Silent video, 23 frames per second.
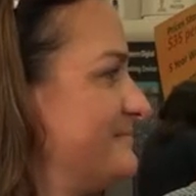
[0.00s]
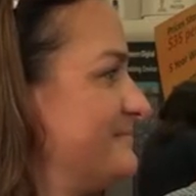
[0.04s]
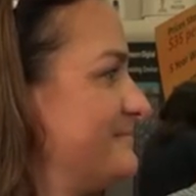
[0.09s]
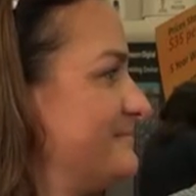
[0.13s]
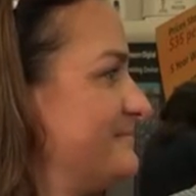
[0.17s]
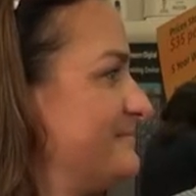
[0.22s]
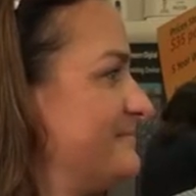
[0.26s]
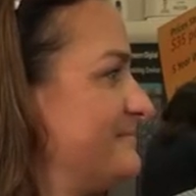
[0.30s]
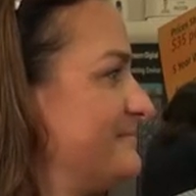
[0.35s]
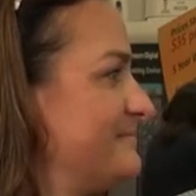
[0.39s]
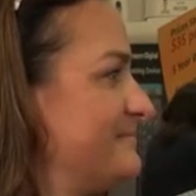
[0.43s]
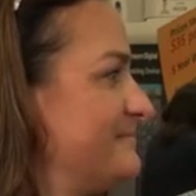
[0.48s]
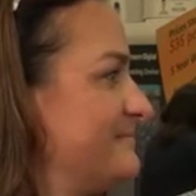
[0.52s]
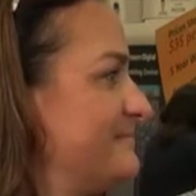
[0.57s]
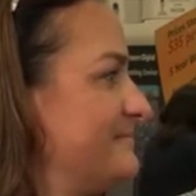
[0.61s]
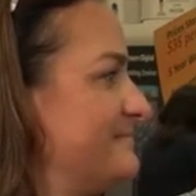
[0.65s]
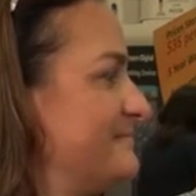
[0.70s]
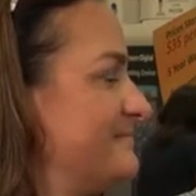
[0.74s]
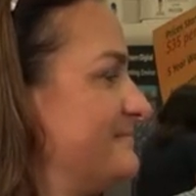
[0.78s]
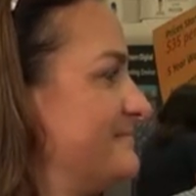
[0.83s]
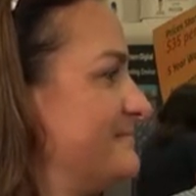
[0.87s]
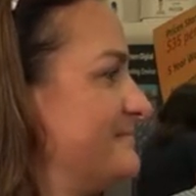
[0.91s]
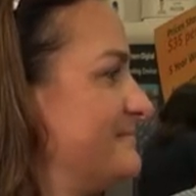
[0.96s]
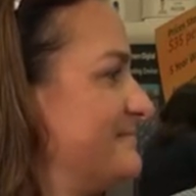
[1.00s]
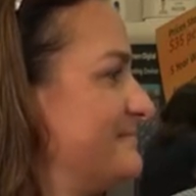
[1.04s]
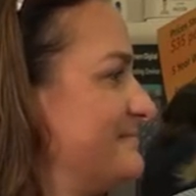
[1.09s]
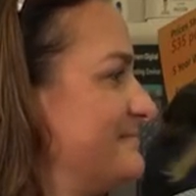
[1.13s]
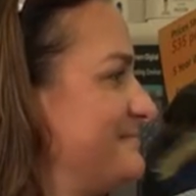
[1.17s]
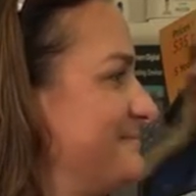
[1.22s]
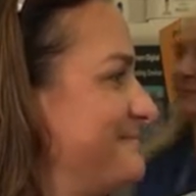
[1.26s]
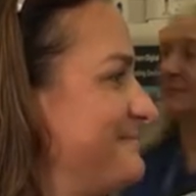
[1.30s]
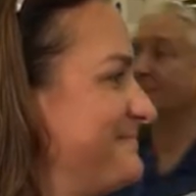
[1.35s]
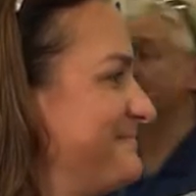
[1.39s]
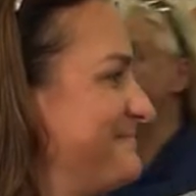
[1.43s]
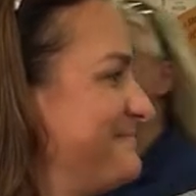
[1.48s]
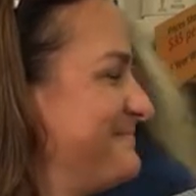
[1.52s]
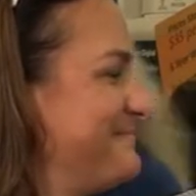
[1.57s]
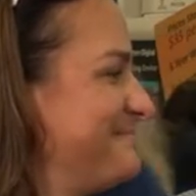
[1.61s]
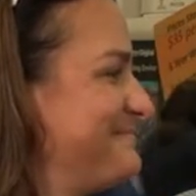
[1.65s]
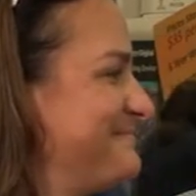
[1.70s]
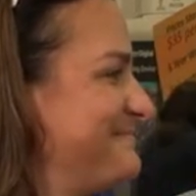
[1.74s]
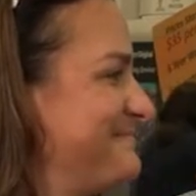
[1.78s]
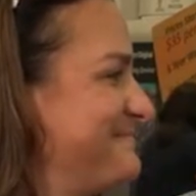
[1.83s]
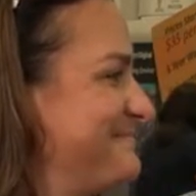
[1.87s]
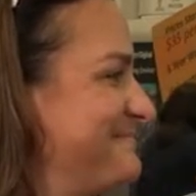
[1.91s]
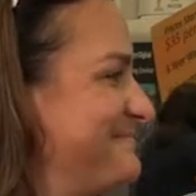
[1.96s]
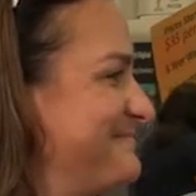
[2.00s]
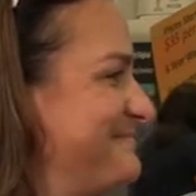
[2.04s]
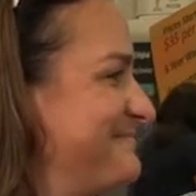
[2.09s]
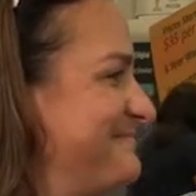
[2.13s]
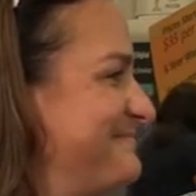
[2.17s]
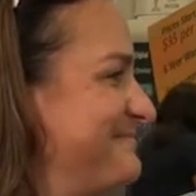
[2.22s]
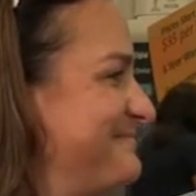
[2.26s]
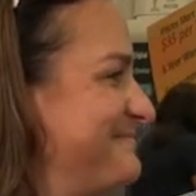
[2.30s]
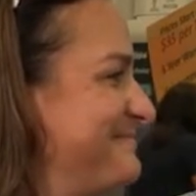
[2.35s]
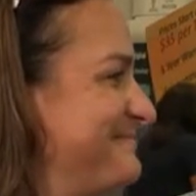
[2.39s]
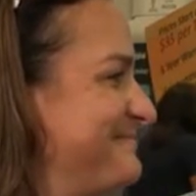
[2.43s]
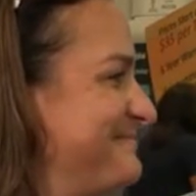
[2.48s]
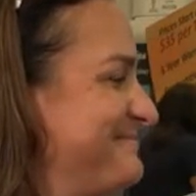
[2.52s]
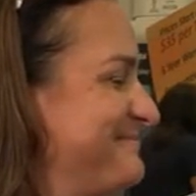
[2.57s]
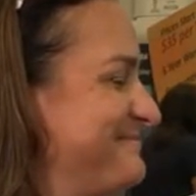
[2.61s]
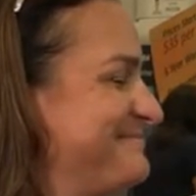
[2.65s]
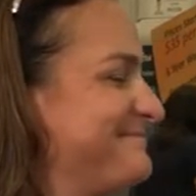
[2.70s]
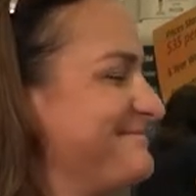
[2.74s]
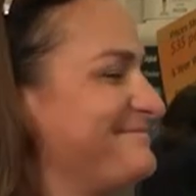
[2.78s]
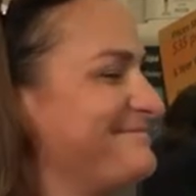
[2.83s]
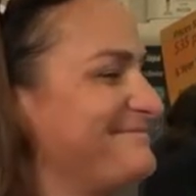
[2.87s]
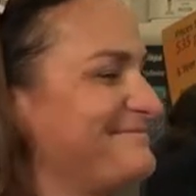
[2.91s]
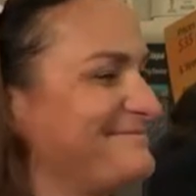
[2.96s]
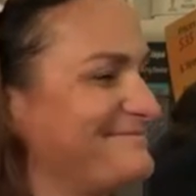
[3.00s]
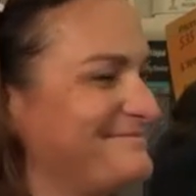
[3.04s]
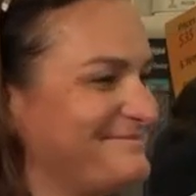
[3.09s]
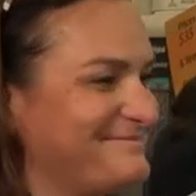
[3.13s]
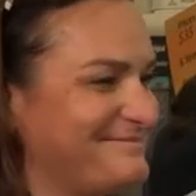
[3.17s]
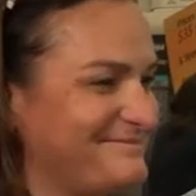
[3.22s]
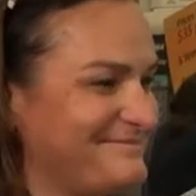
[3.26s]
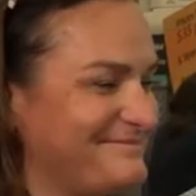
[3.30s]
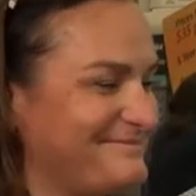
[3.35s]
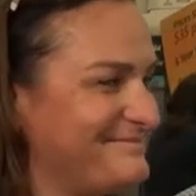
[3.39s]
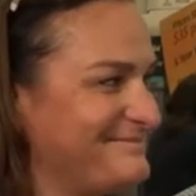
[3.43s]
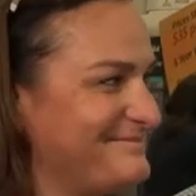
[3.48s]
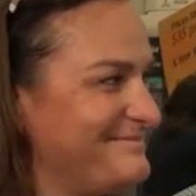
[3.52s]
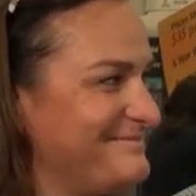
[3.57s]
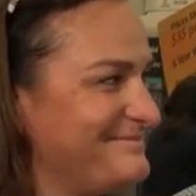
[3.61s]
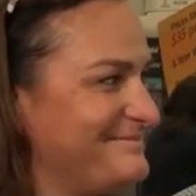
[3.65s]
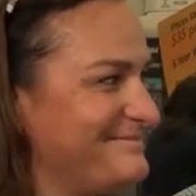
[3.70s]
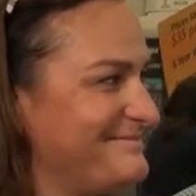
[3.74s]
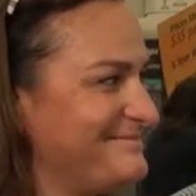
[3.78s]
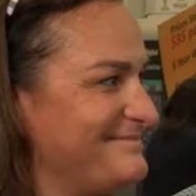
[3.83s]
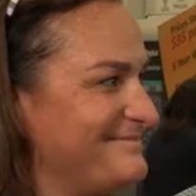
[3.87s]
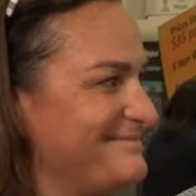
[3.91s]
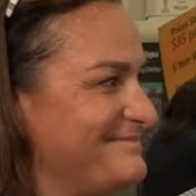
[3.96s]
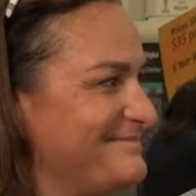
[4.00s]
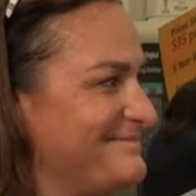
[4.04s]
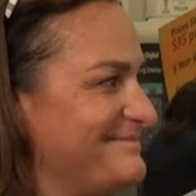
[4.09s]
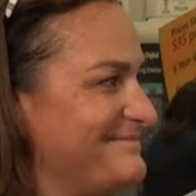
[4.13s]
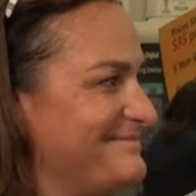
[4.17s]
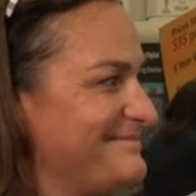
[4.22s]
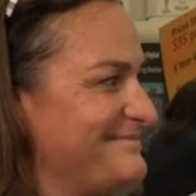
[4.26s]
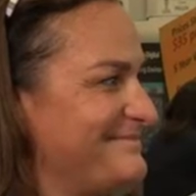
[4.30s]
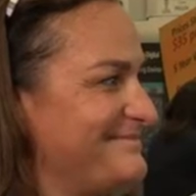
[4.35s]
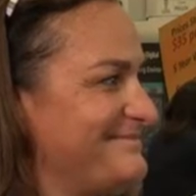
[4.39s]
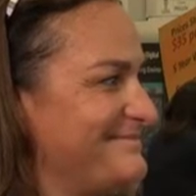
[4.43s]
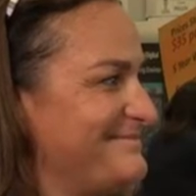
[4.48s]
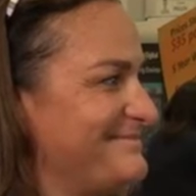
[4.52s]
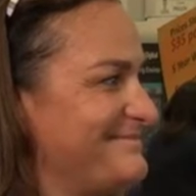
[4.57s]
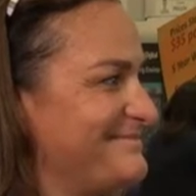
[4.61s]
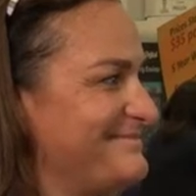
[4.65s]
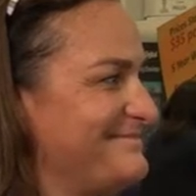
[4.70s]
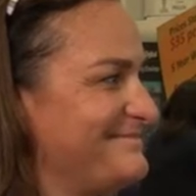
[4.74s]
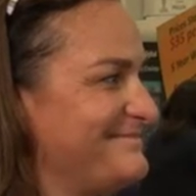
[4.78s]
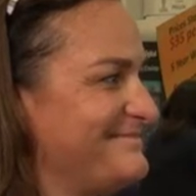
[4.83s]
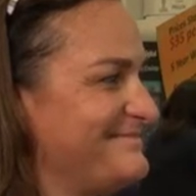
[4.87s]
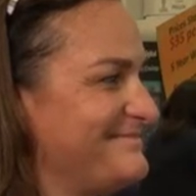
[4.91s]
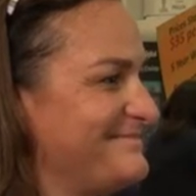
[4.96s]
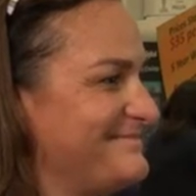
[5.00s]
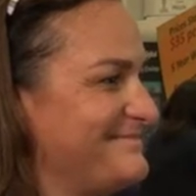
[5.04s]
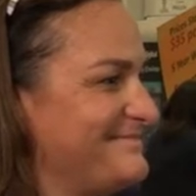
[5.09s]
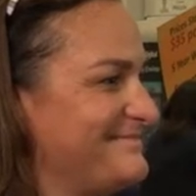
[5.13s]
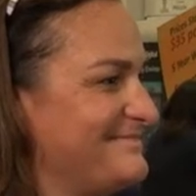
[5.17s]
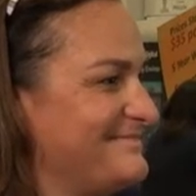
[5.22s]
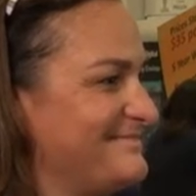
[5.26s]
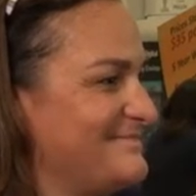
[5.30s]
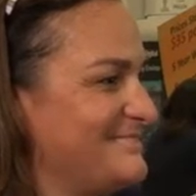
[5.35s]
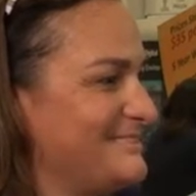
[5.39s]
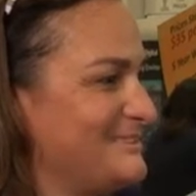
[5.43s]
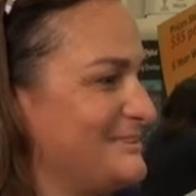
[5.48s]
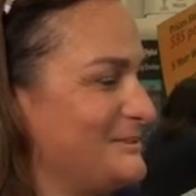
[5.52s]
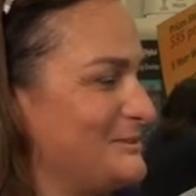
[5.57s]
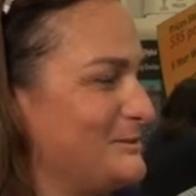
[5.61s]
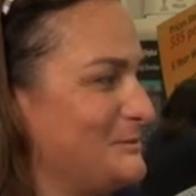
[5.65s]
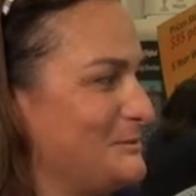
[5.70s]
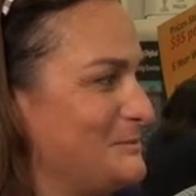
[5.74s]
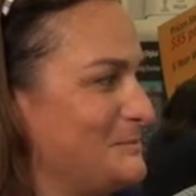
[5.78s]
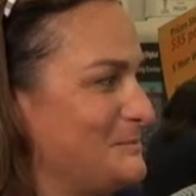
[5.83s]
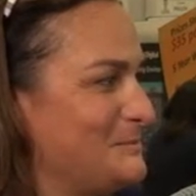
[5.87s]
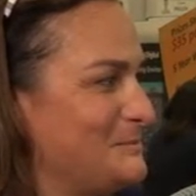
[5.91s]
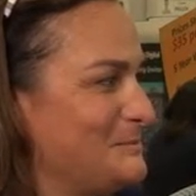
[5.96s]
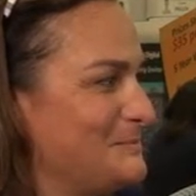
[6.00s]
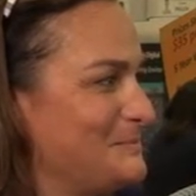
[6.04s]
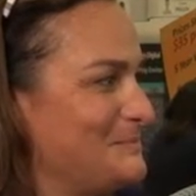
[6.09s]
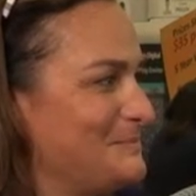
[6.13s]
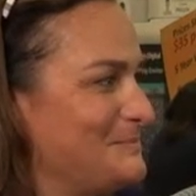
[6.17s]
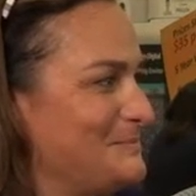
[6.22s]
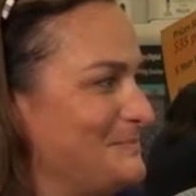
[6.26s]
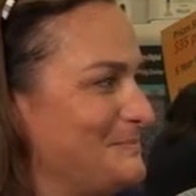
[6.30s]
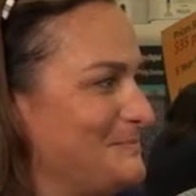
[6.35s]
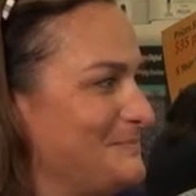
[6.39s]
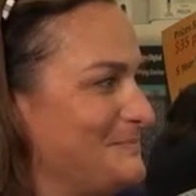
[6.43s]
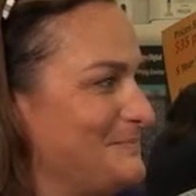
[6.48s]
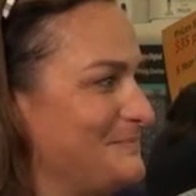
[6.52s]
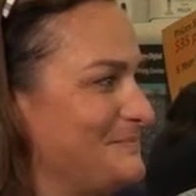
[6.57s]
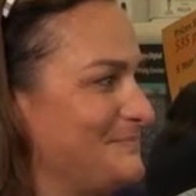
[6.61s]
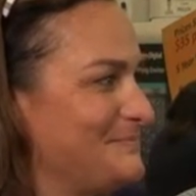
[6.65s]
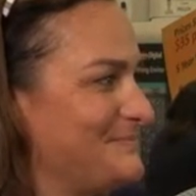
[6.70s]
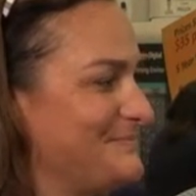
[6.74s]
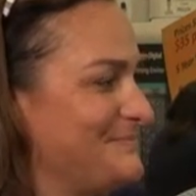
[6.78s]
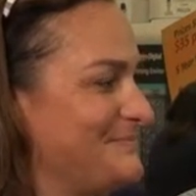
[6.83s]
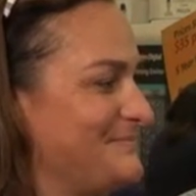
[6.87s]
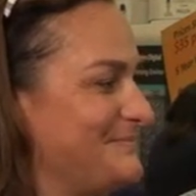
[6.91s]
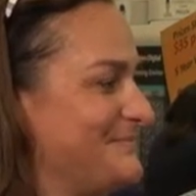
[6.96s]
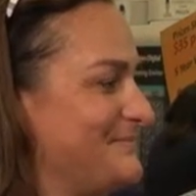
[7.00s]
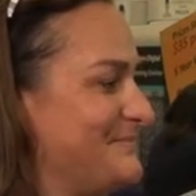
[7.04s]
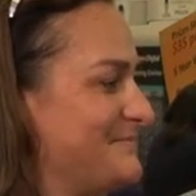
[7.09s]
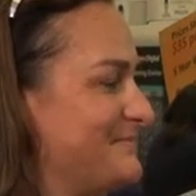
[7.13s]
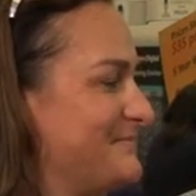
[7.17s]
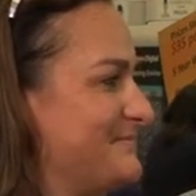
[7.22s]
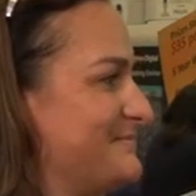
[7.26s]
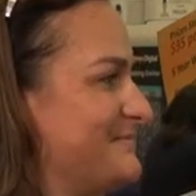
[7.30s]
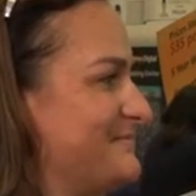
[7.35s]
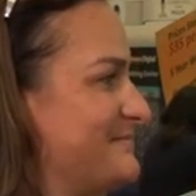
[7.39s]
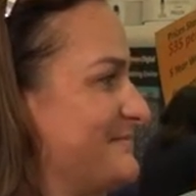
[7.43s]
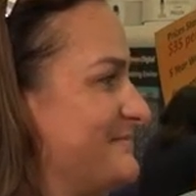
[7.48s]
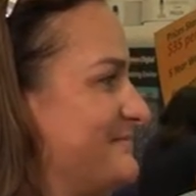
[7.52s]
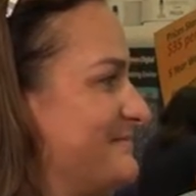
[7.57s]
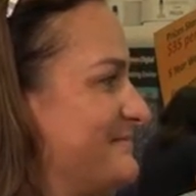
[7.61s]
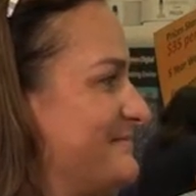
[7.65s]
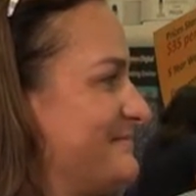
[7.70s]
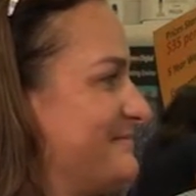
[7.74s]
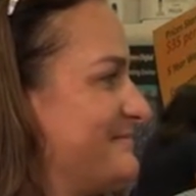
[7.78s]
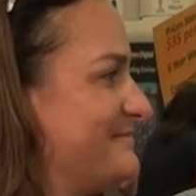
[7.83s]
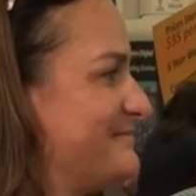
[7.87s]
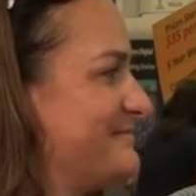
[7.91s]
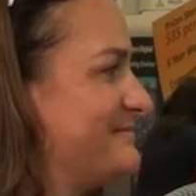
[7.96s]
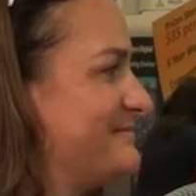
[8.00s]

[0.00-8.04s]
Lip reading: The person shown says nothing.